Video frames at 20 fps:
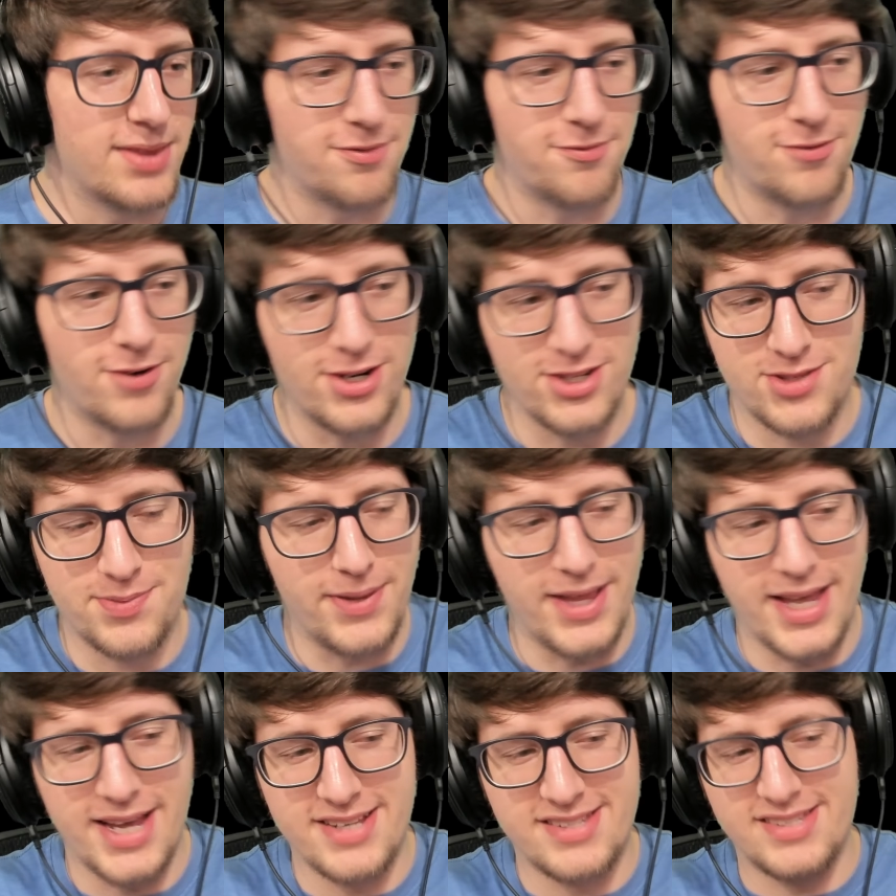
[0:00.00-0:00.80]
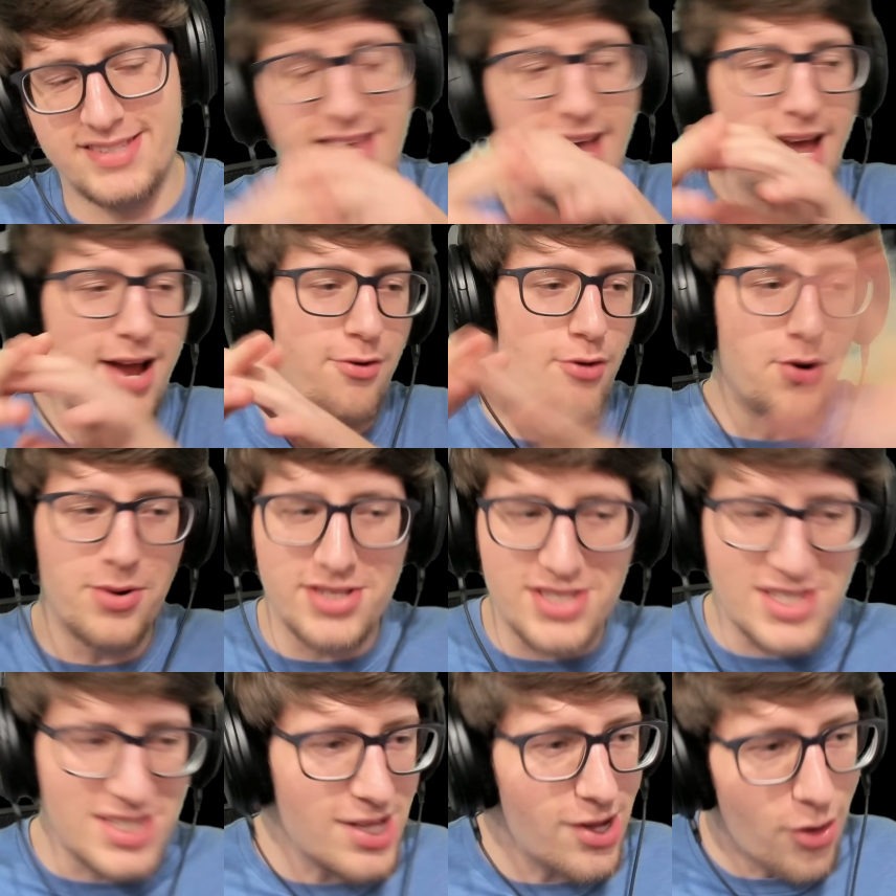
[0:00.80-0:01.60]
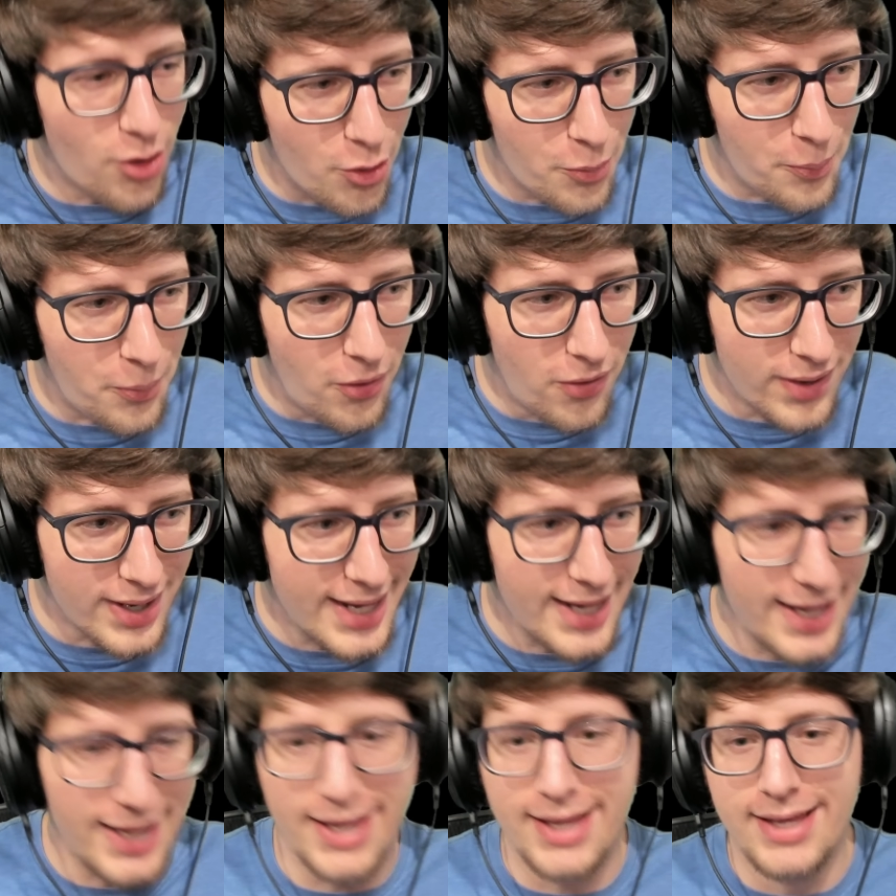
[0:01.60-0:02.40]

the first place, that ruins the whole point!